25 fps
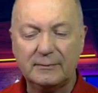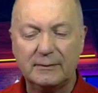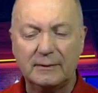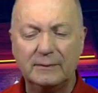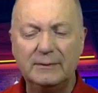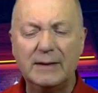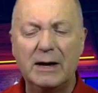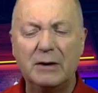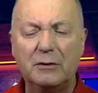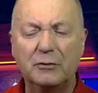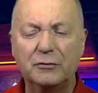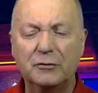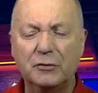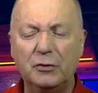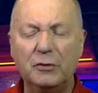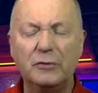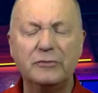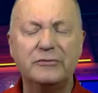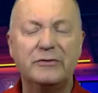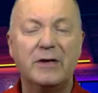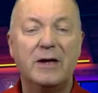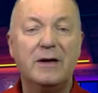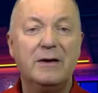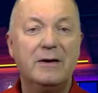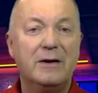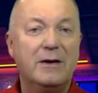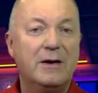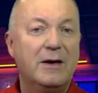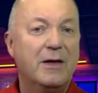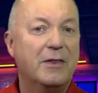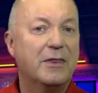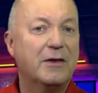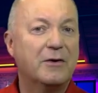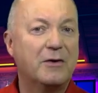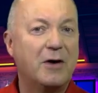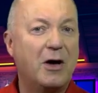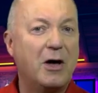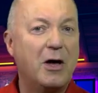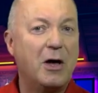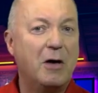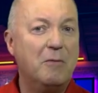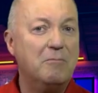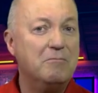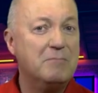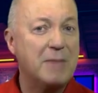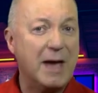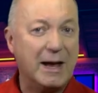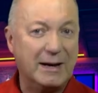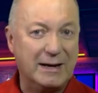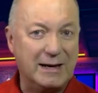Now, of course, there are
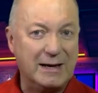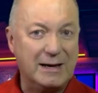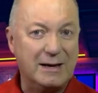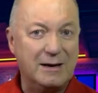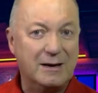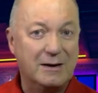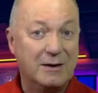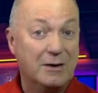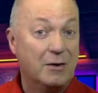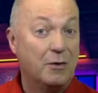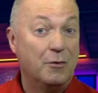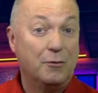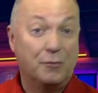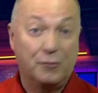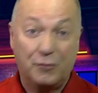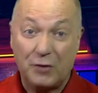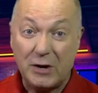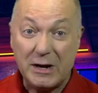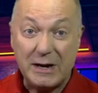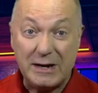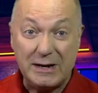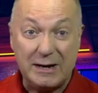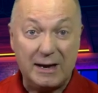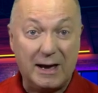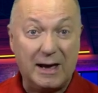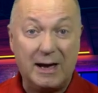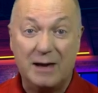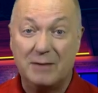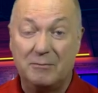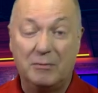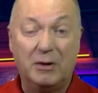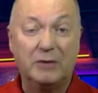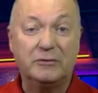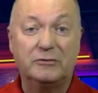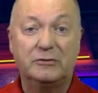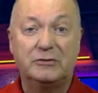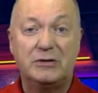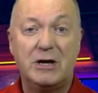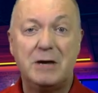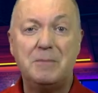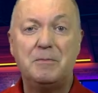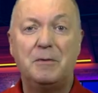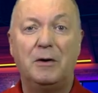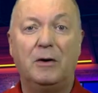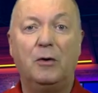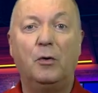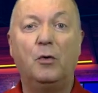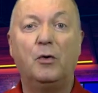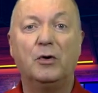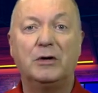many free and much
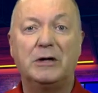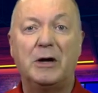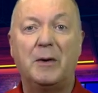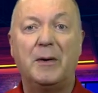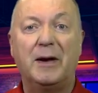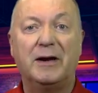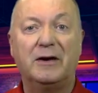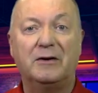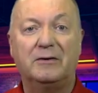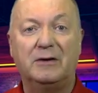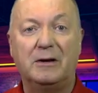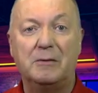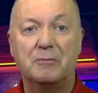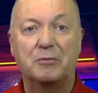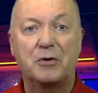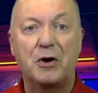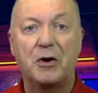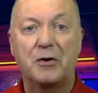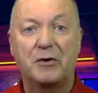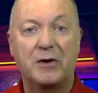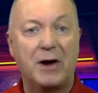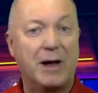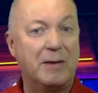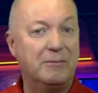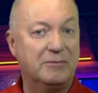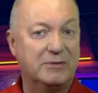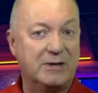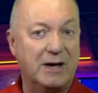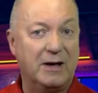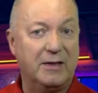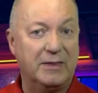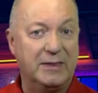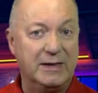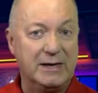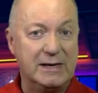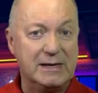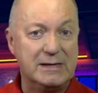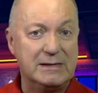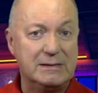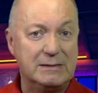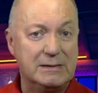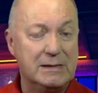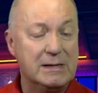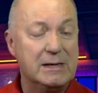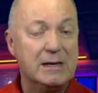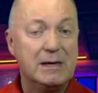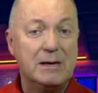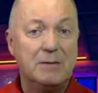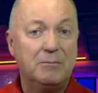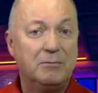cheaper audio editing programs out there,
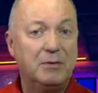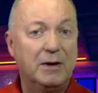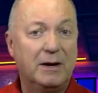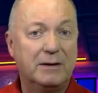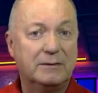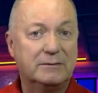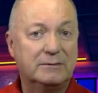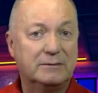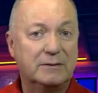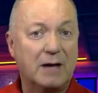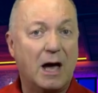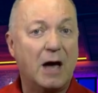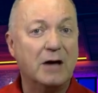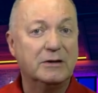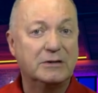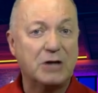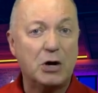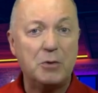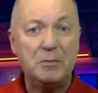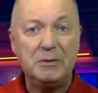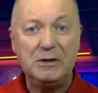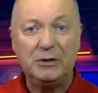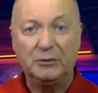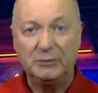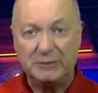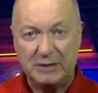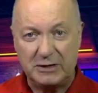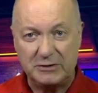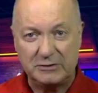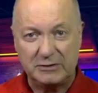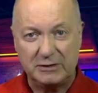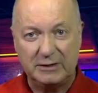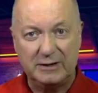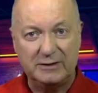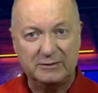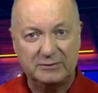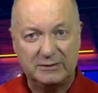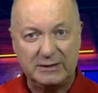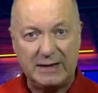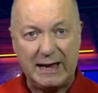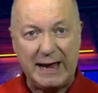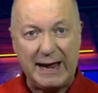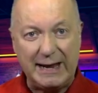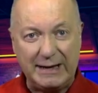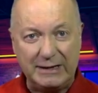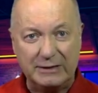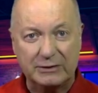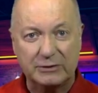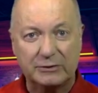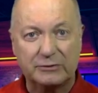but Adobe Audition is the
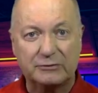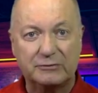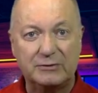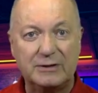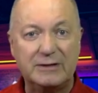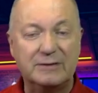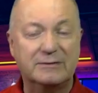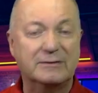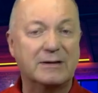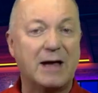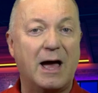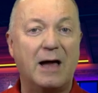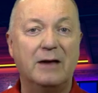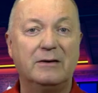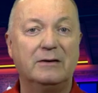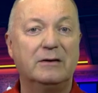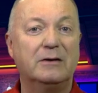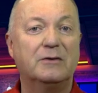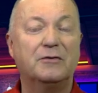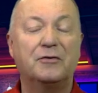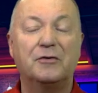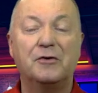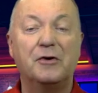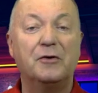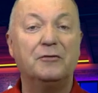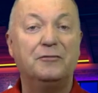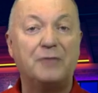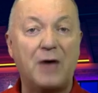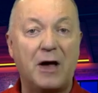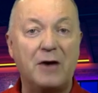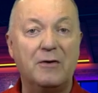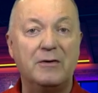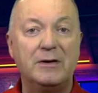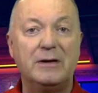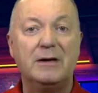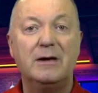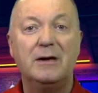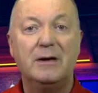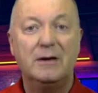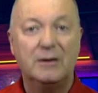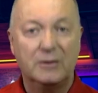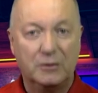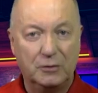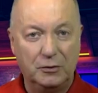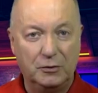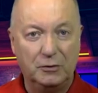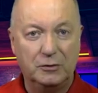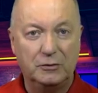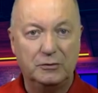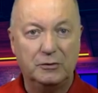industry standard for a very
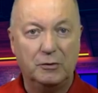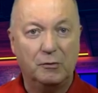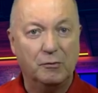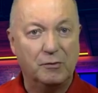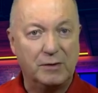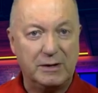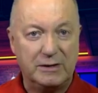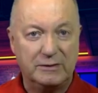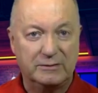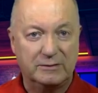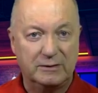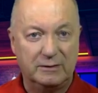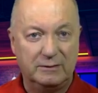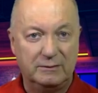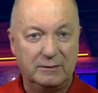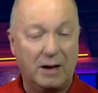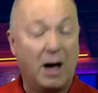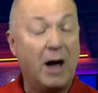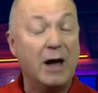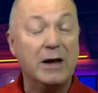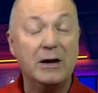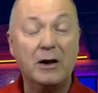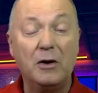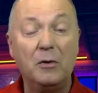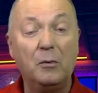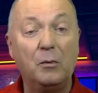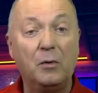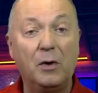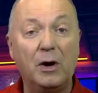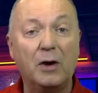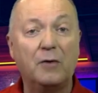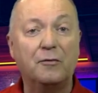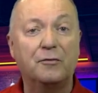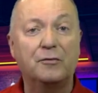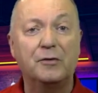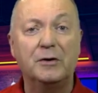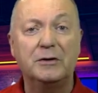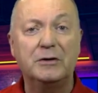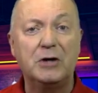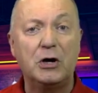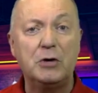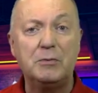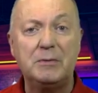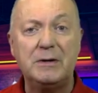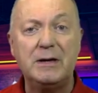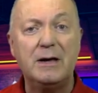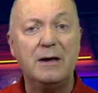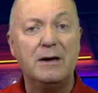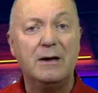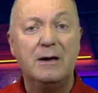good reason. I don't work for
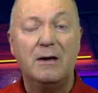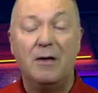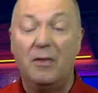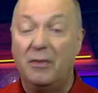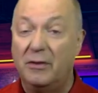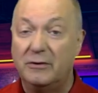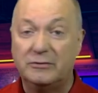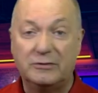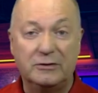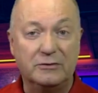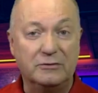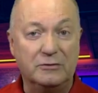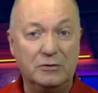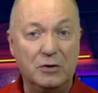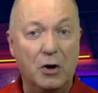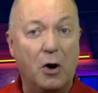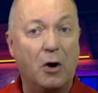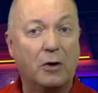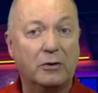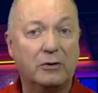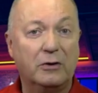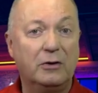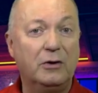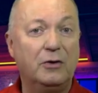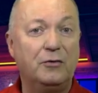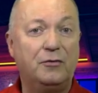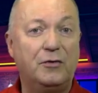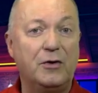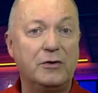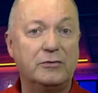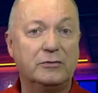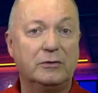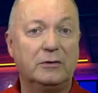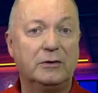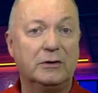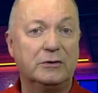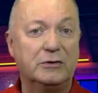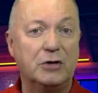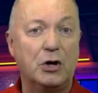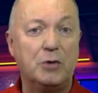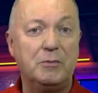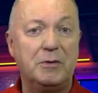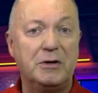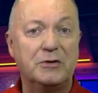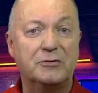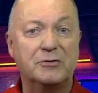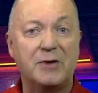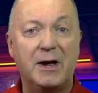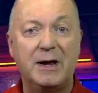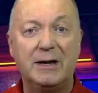Adobe. This is not an official
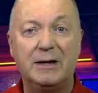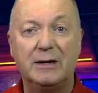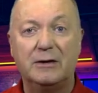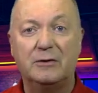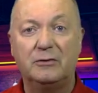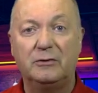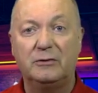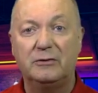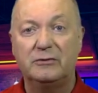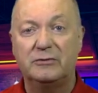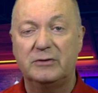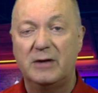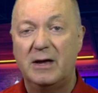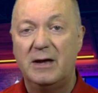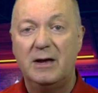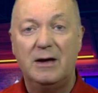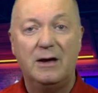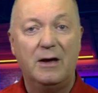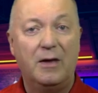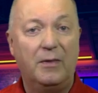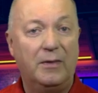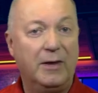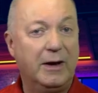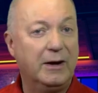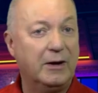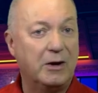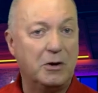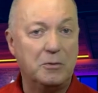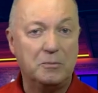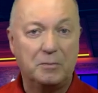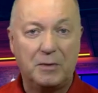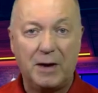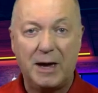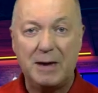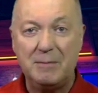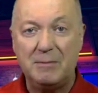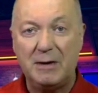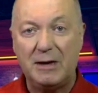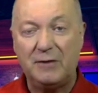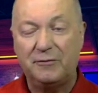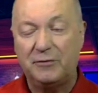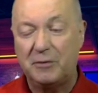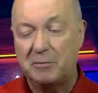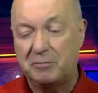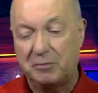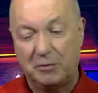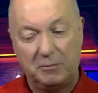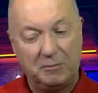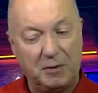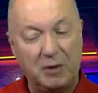Adobe training course. They don't pay me
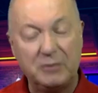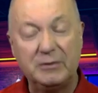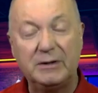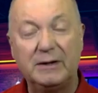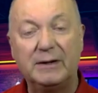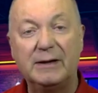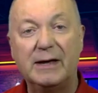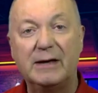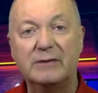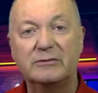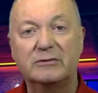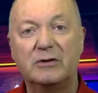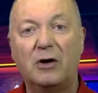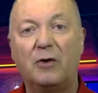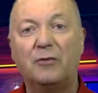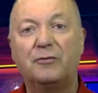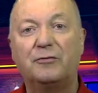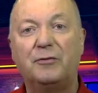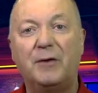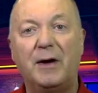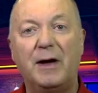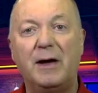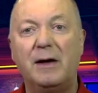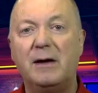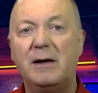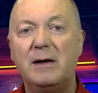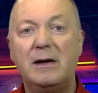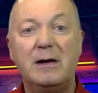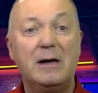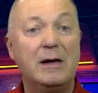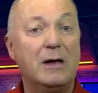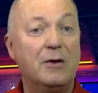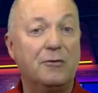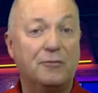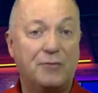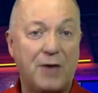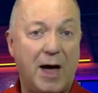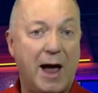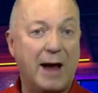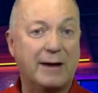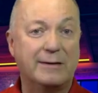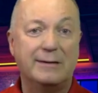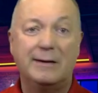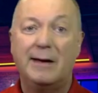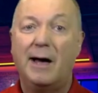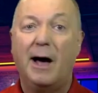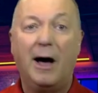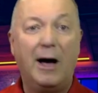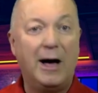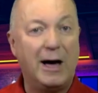for promoting their software. In fact,
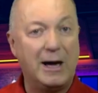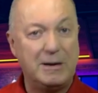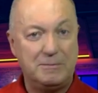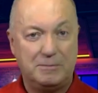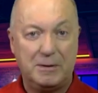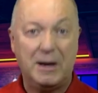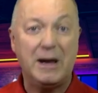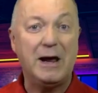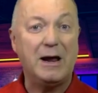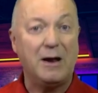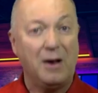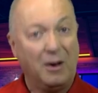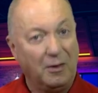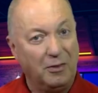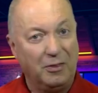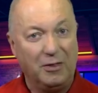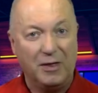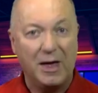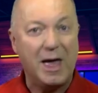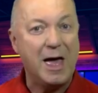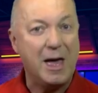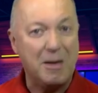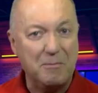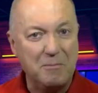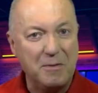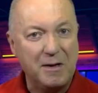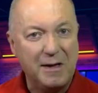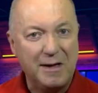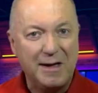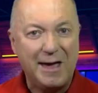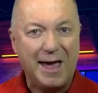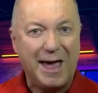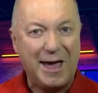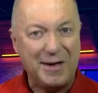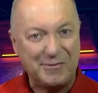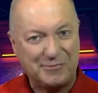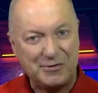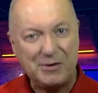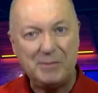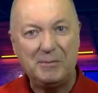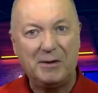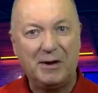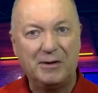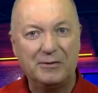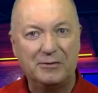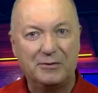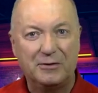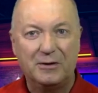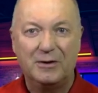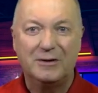I pay them every
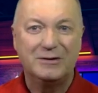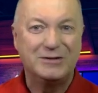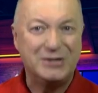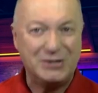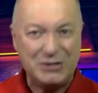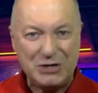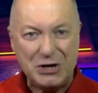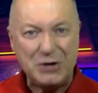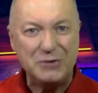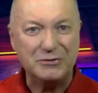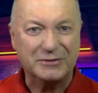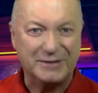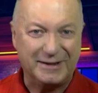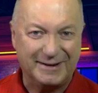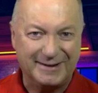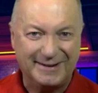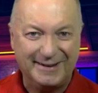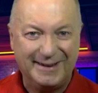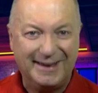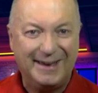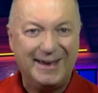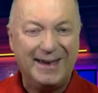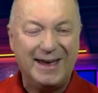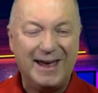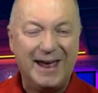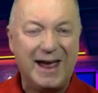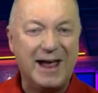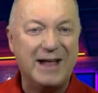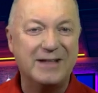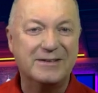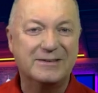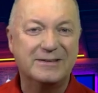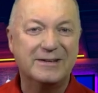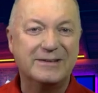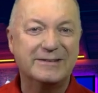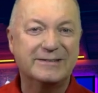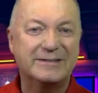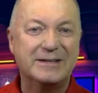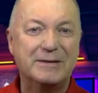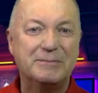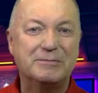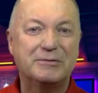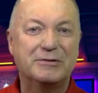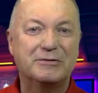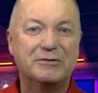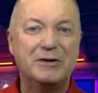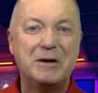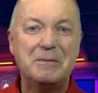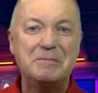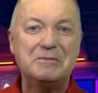month to use it. It's a
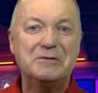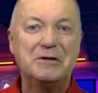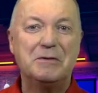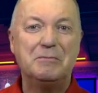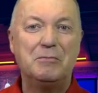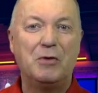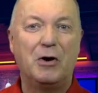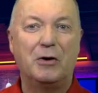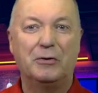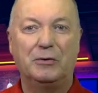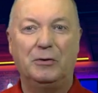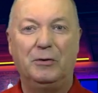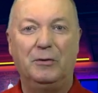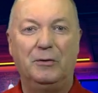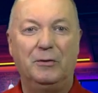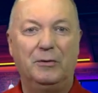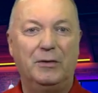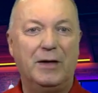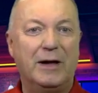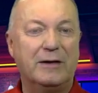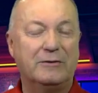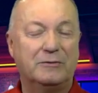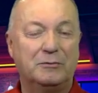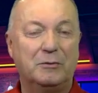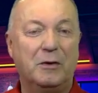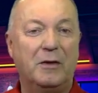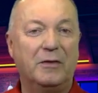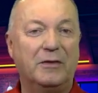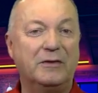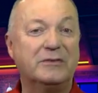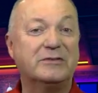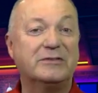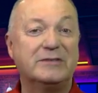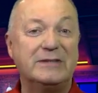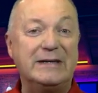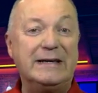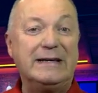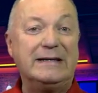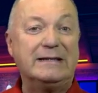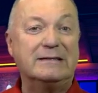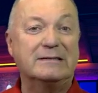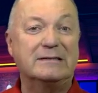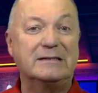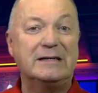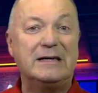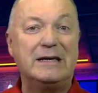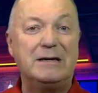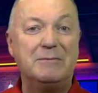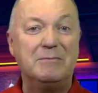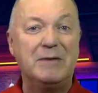subscription model. That's what the
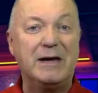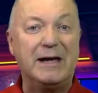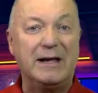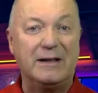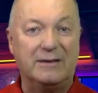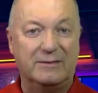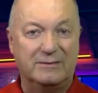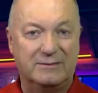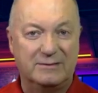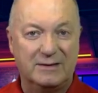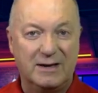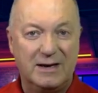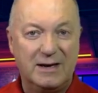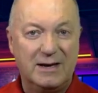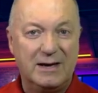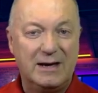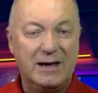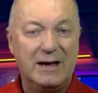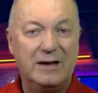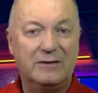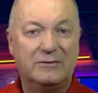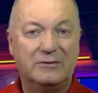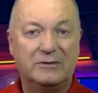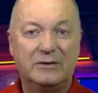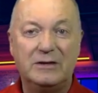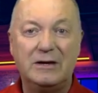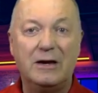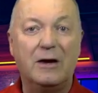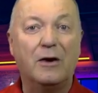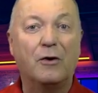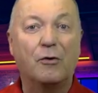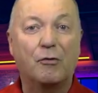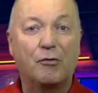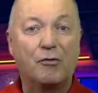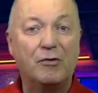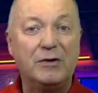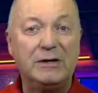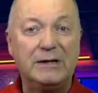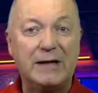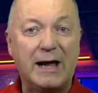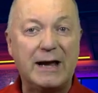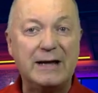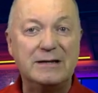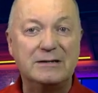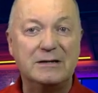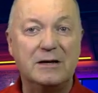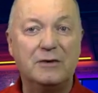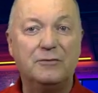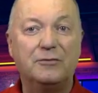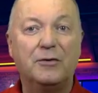CC means. It's the
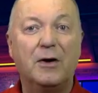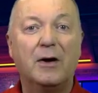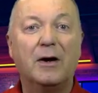Creative